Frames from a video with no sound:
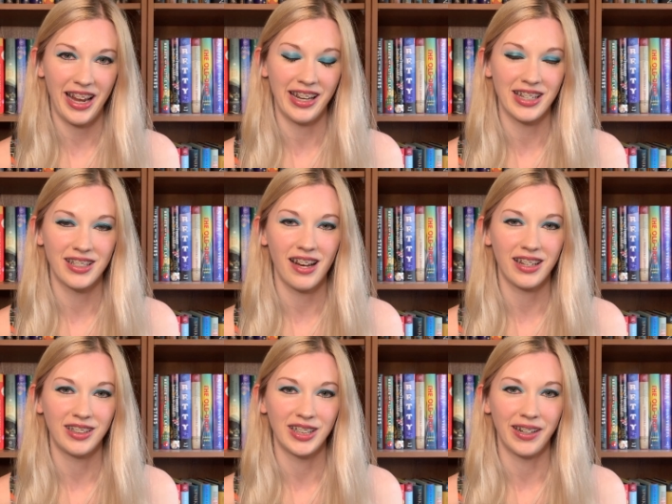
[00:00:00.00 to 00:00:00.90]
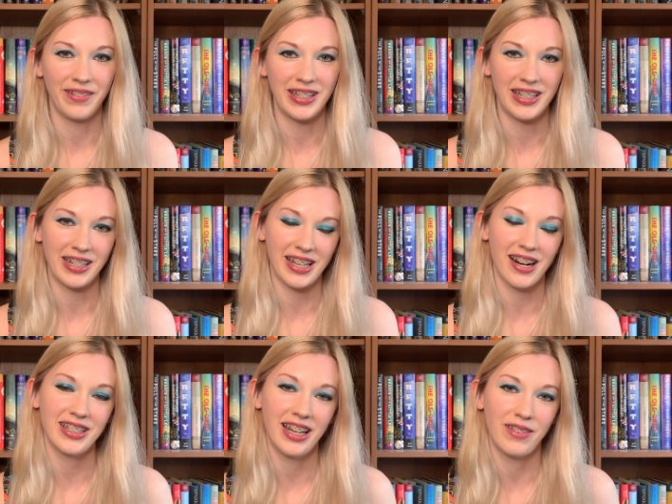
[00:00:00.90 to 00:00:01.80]
And it's not clear if these things
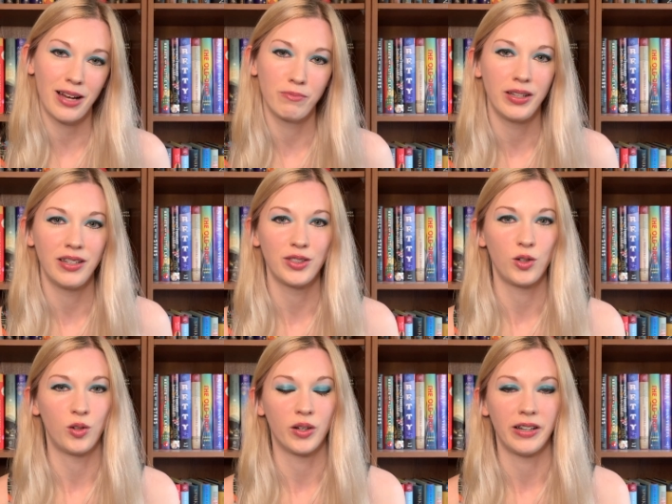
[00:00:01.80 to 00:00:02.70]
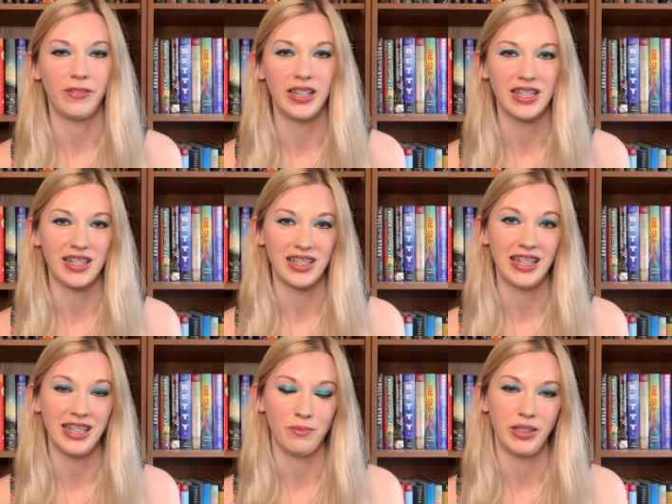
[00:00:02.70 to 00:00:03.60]
actually have happened or if he's just
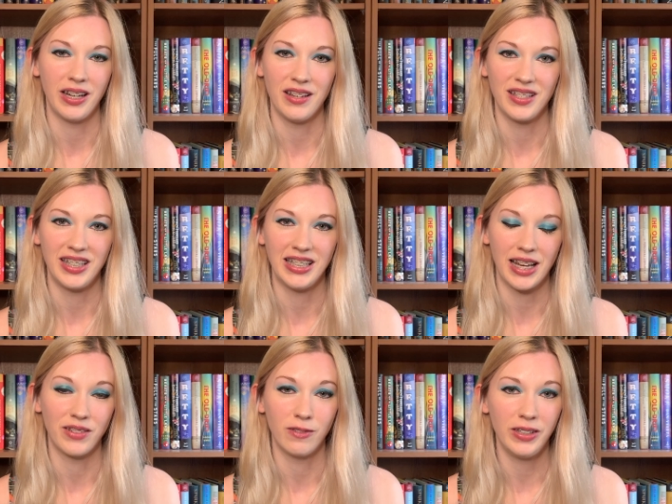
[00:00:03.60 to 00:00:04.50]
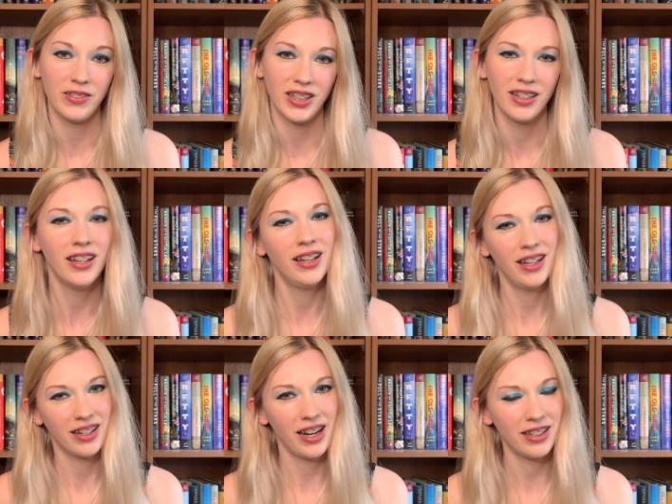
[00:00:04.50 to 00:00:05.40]
seeing it because he's having a fever.
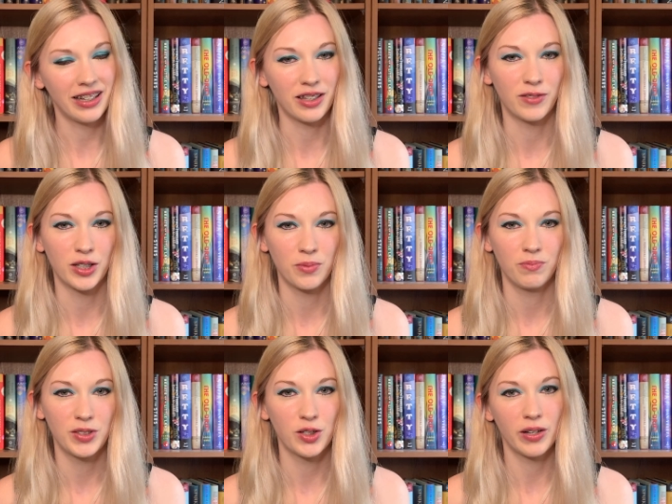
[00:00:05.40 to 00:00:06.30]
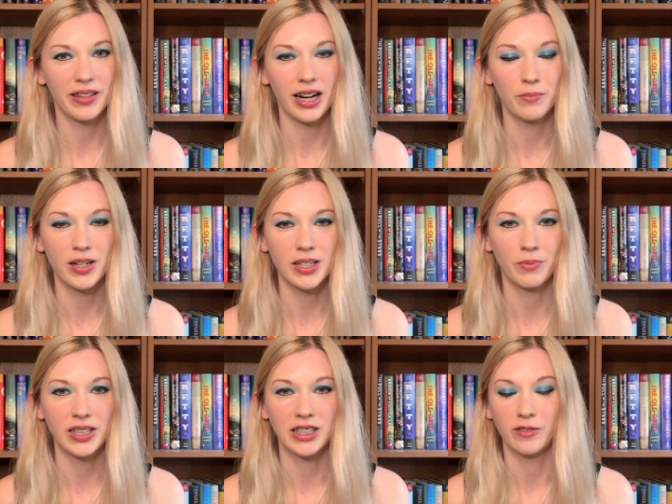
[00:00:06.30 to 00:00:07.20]
Kind of like the first story that I mentioned
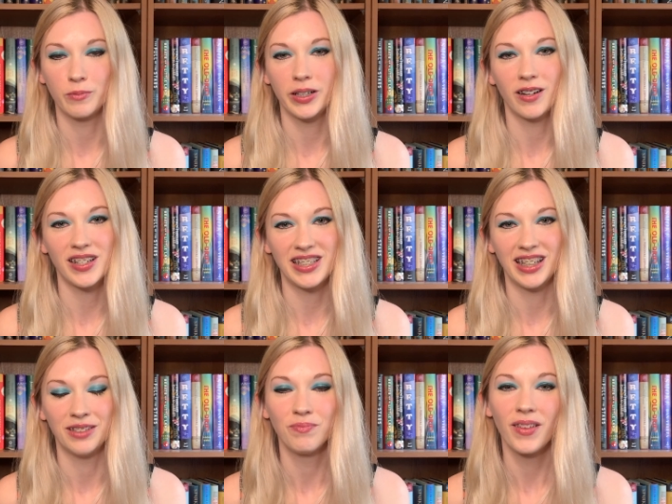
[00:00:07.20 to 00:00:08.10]
by Silvia Moreno-Garcia.